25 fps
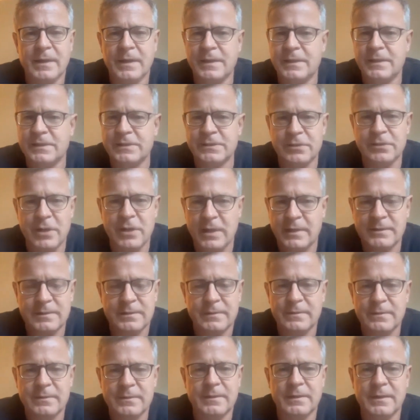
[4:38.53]
It is not
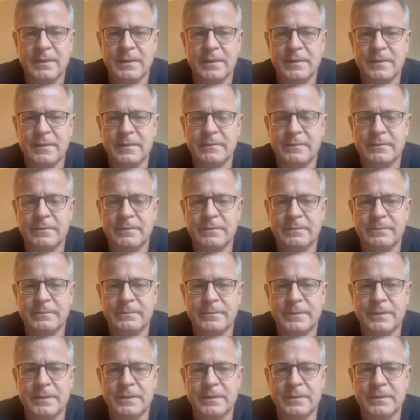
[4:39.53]

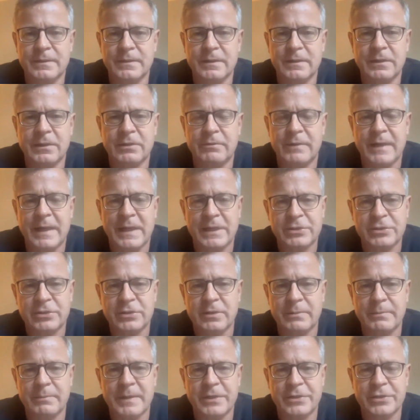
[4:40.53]
a
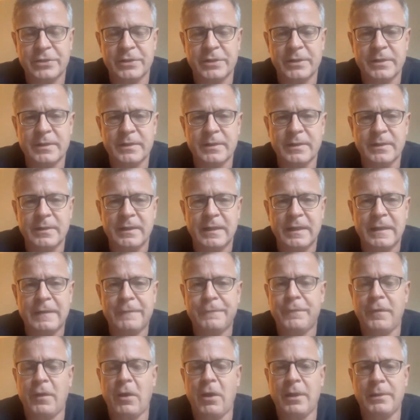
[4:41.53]
rational measure
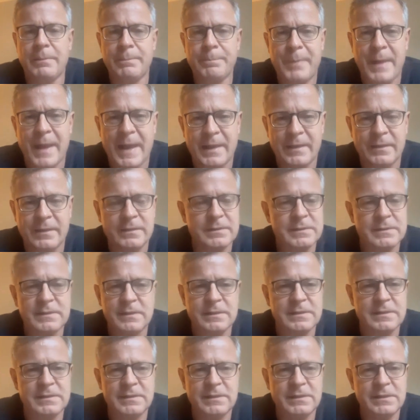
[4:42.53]
if on balance
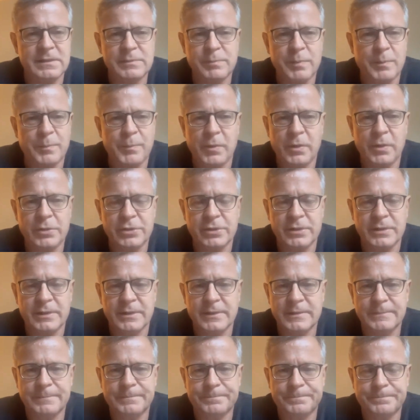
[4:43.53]
it's
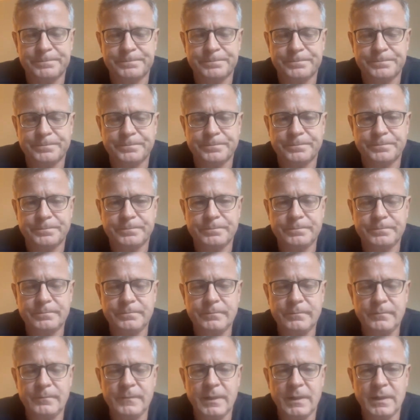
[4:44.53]
disproportionate.
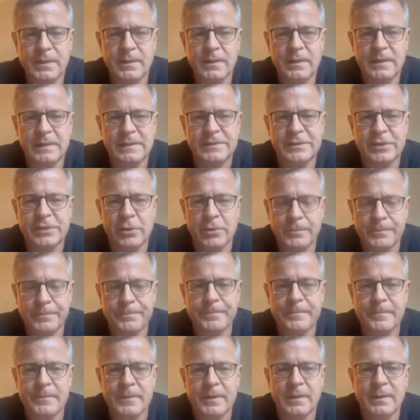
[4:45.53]

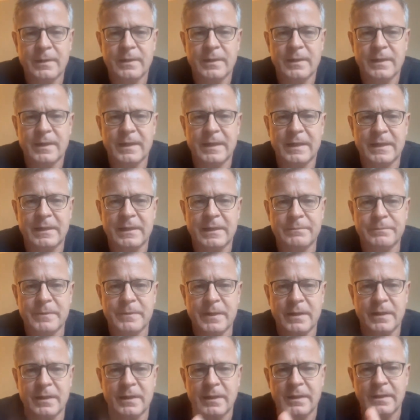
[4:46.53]
So
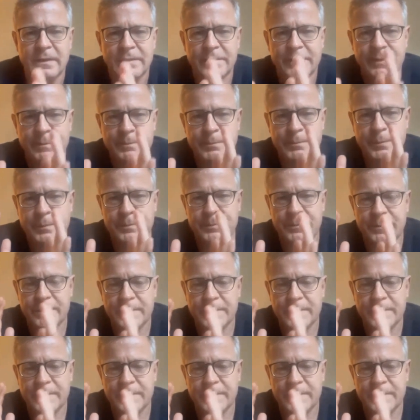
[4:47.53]
the